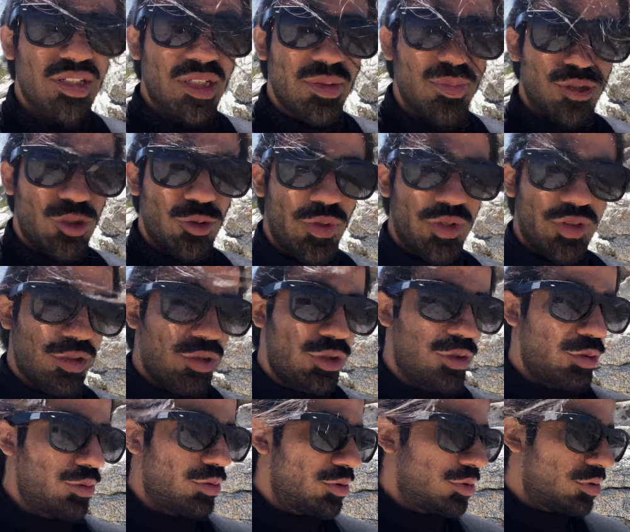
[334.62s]
between the
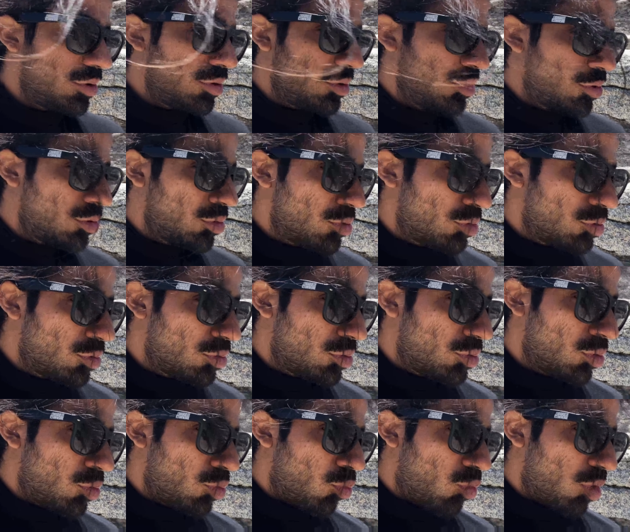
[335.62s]
two
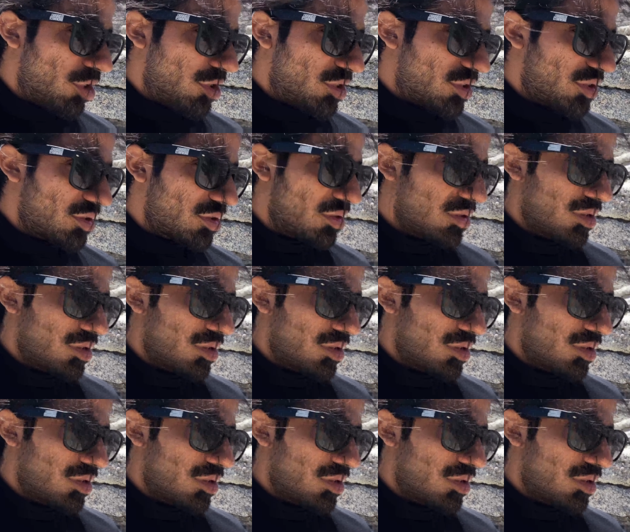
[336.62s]
was